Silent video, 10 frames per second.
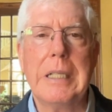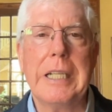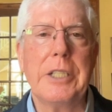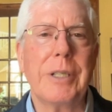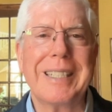
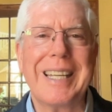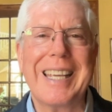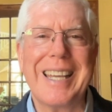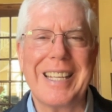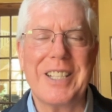It took
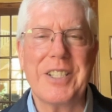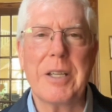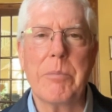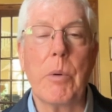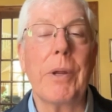decades,
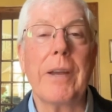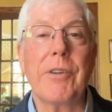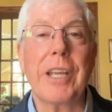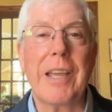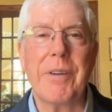but we never
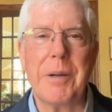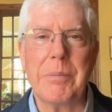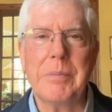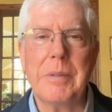gave up.